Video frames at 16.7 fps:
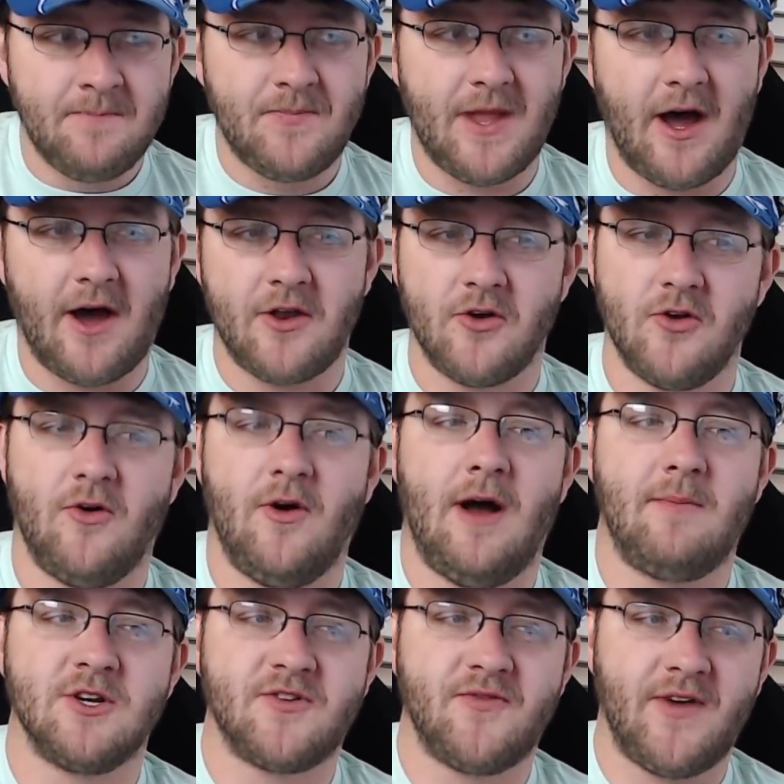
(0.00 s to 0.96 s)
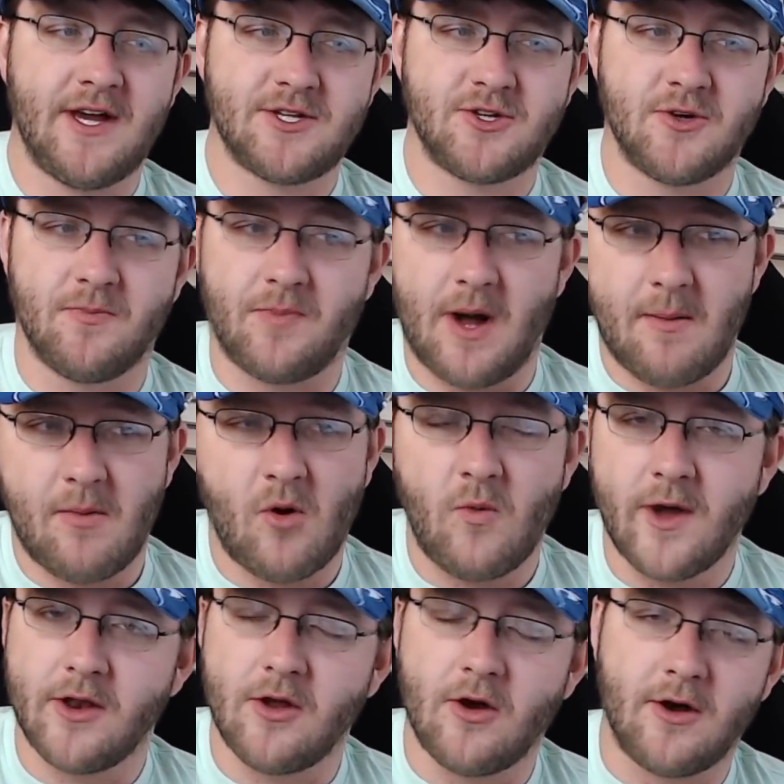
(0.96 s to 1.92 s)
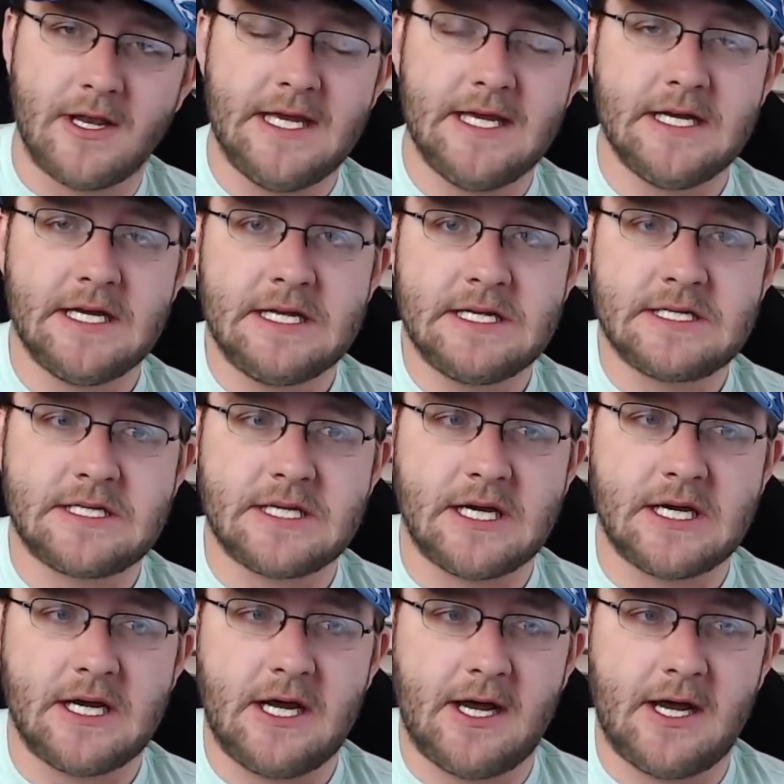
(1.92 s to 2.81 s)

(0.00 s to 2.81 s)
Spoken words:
Now, I don't know how much faster Bubba went on his